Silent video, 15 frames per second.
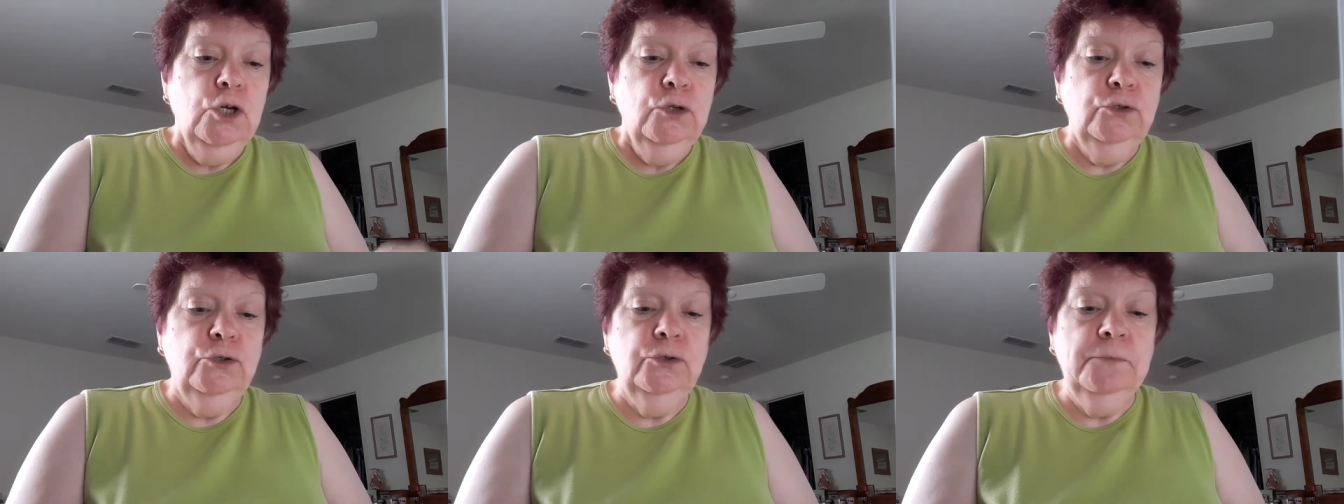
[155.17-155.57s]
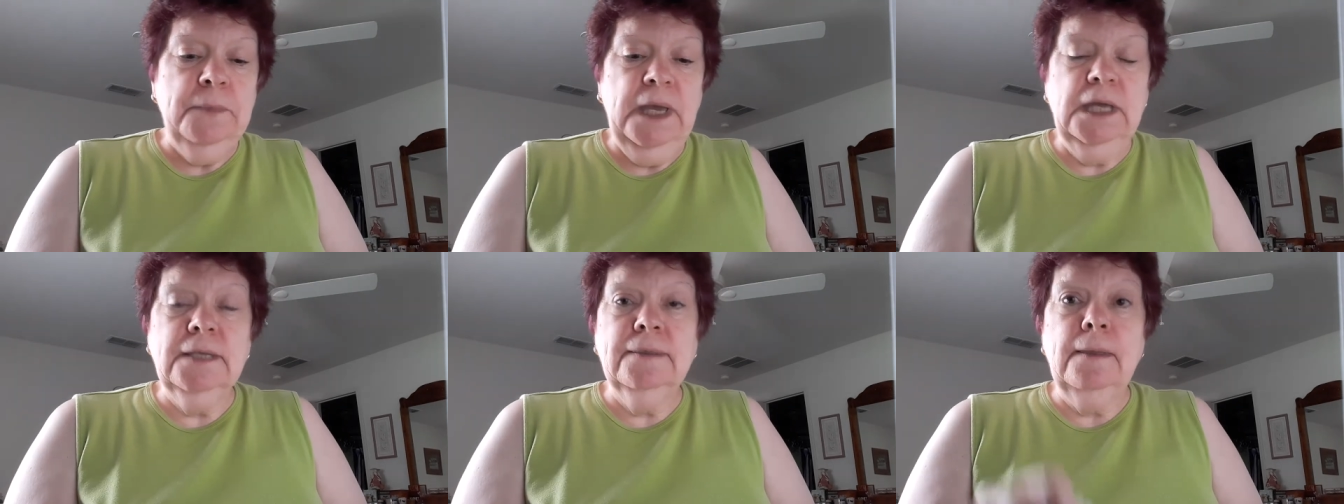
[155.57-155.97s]
to
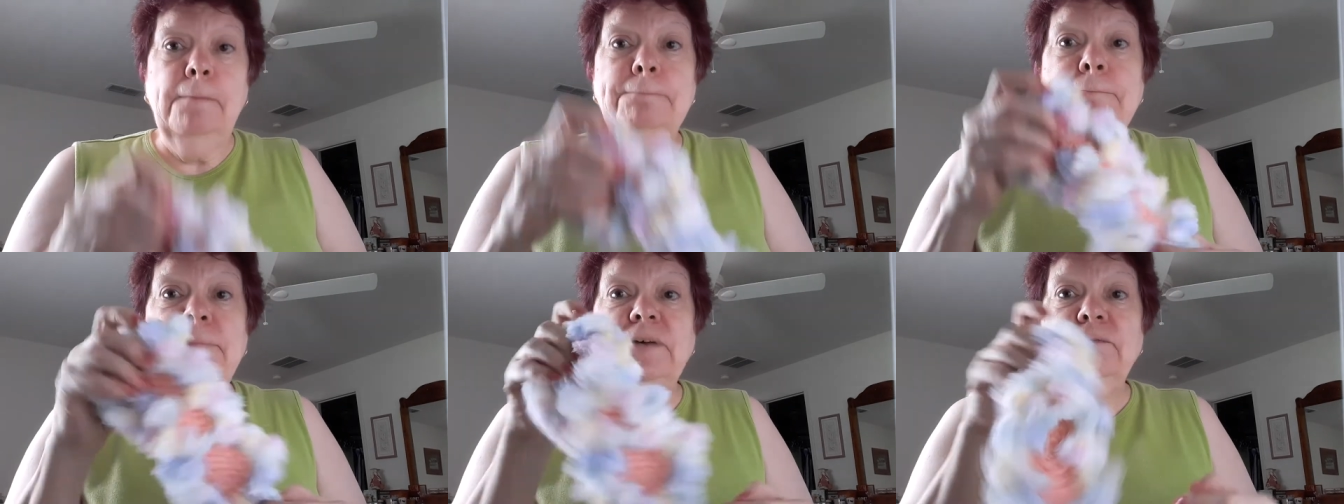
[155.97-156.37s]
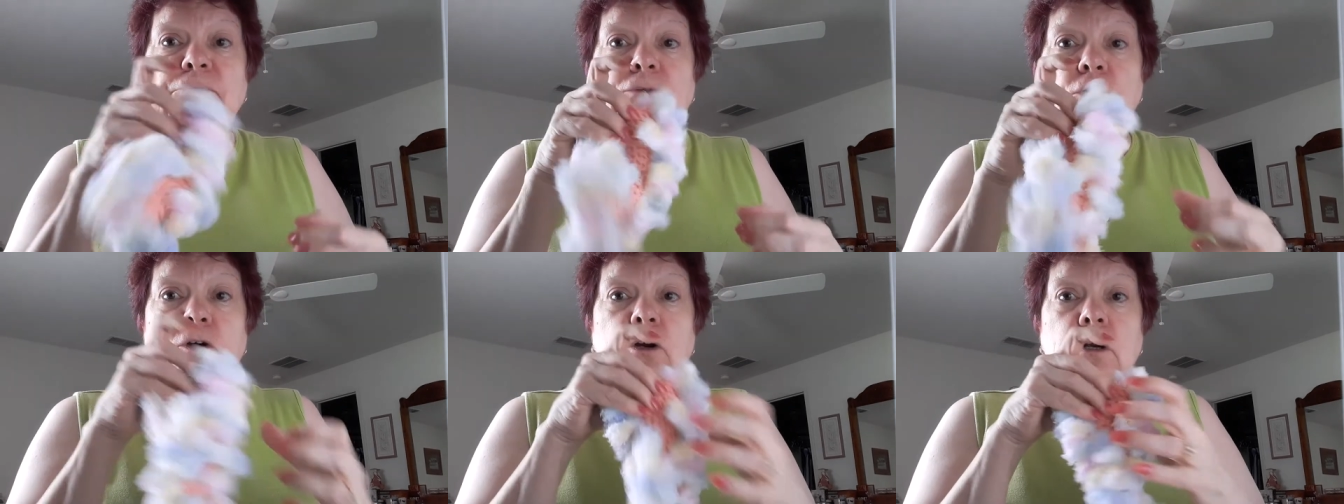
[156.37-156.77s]
make the
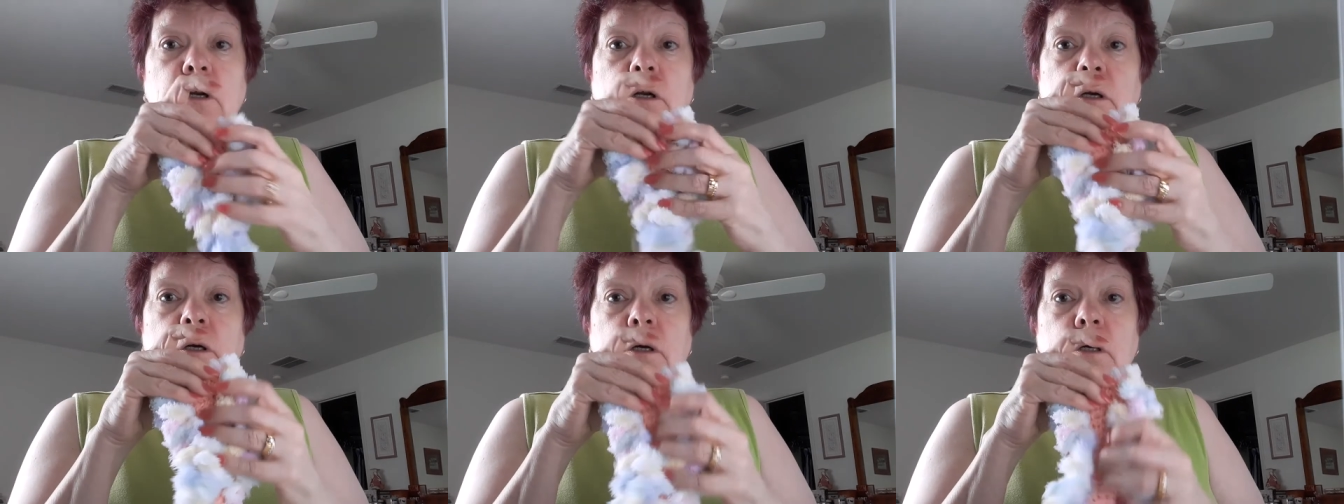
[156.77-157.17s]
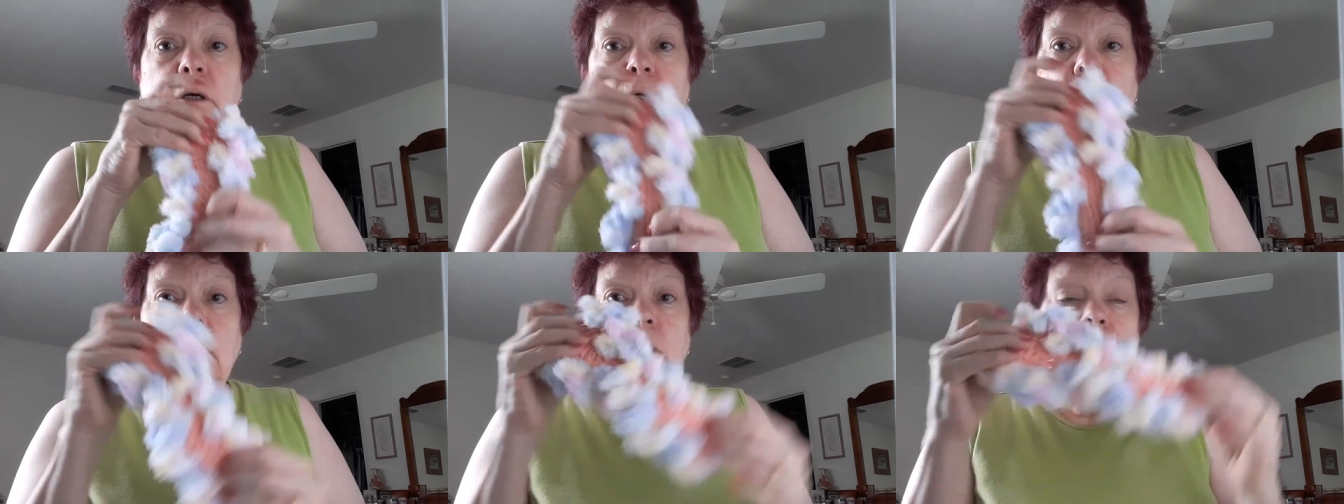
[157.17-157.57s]
Biffer
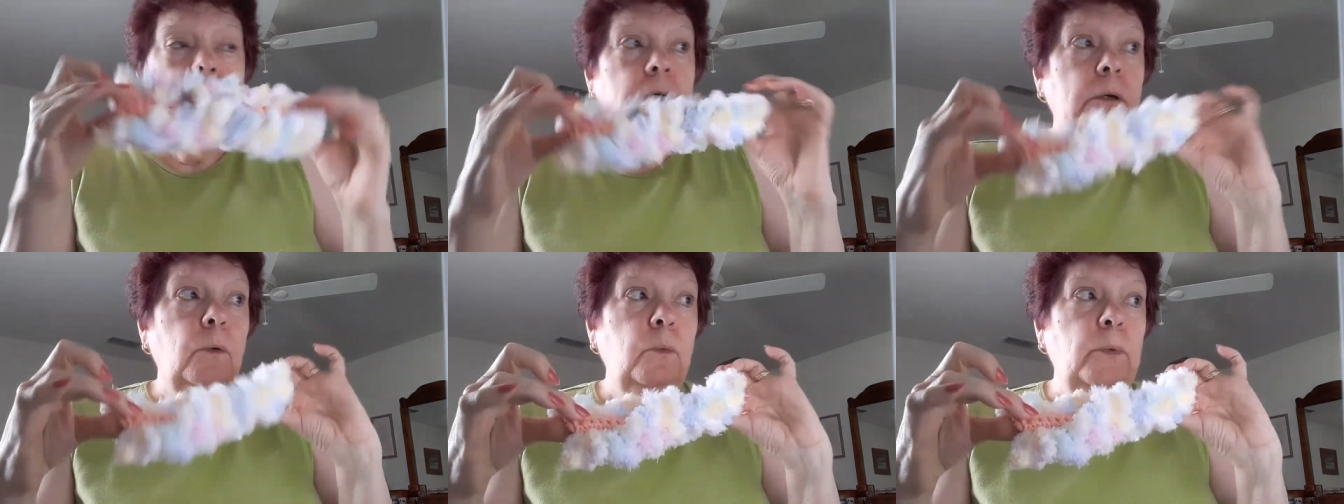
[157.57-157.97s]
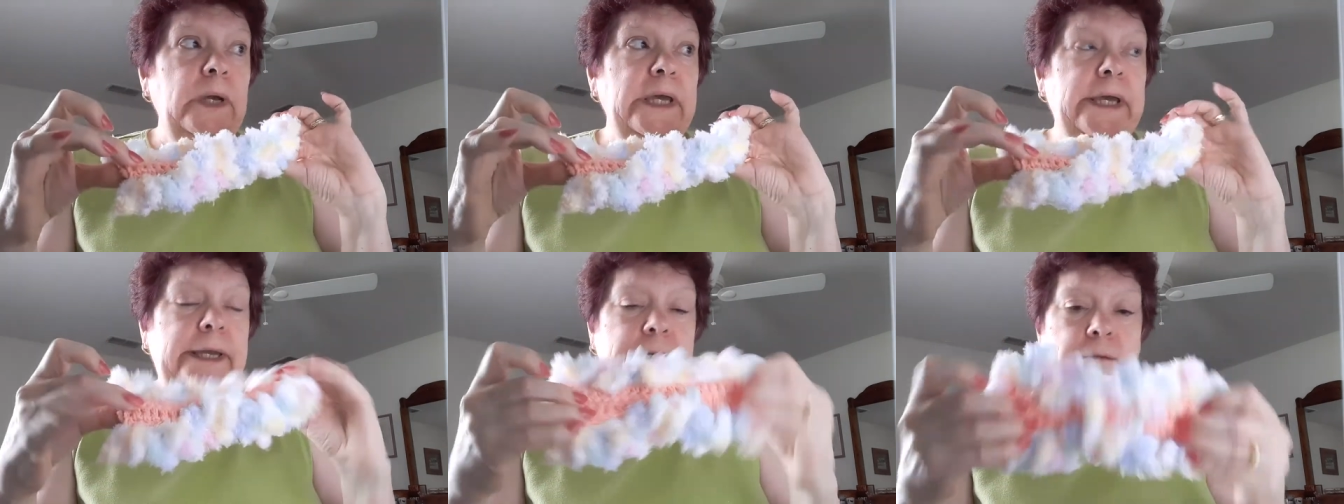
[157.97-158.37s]

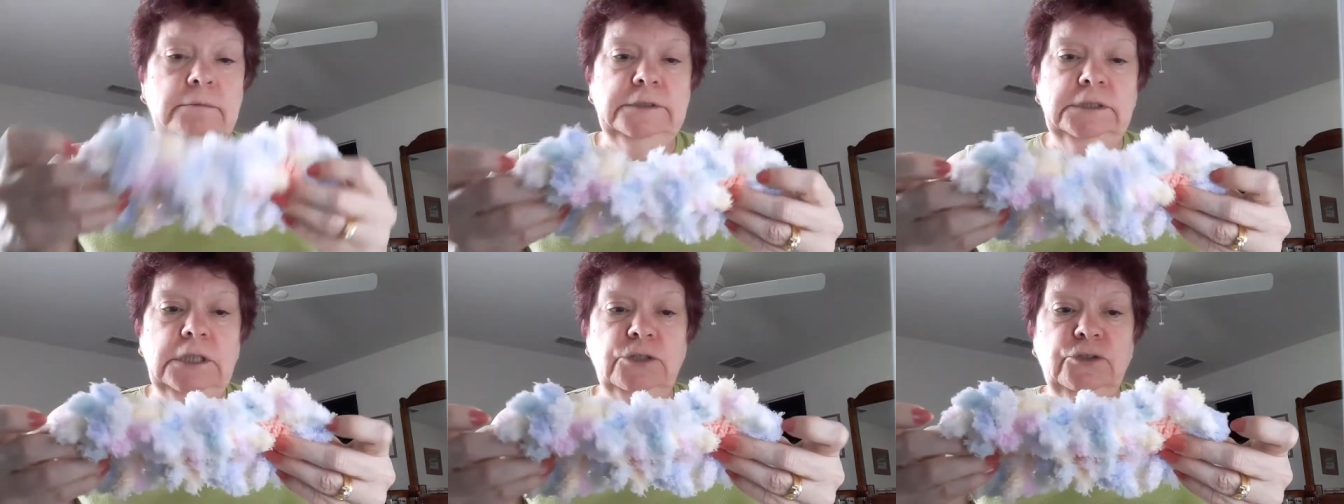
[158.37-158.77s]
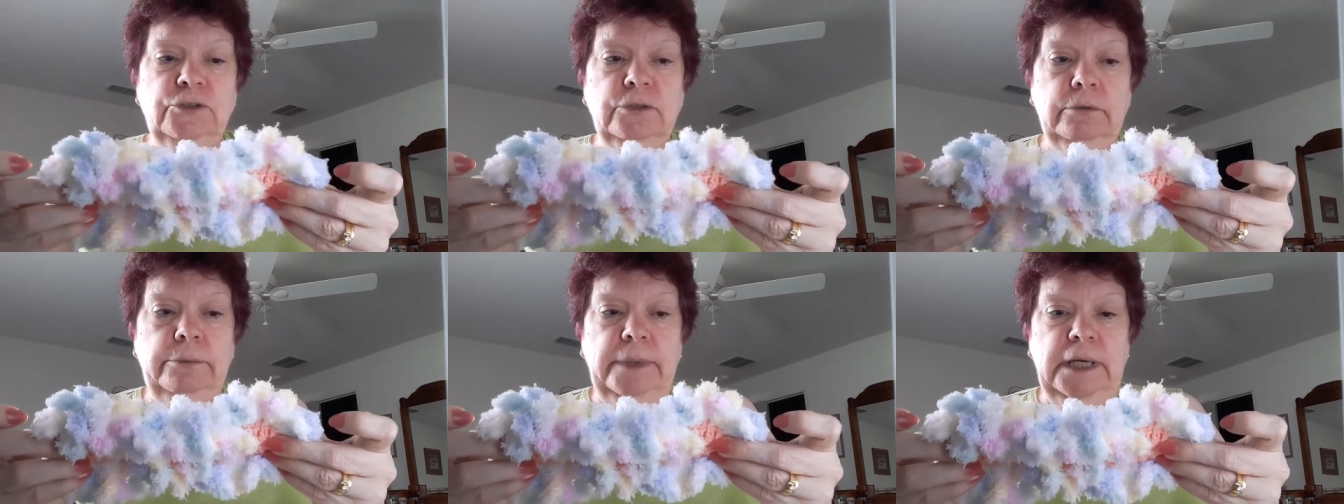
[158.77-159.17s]
wig,
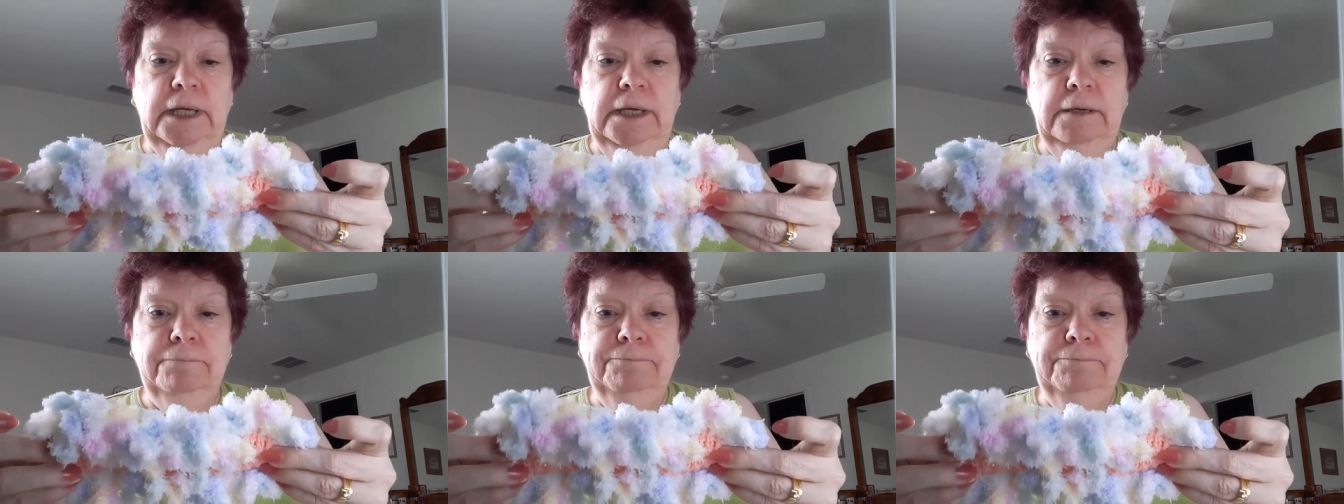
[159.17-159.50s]
duster wig.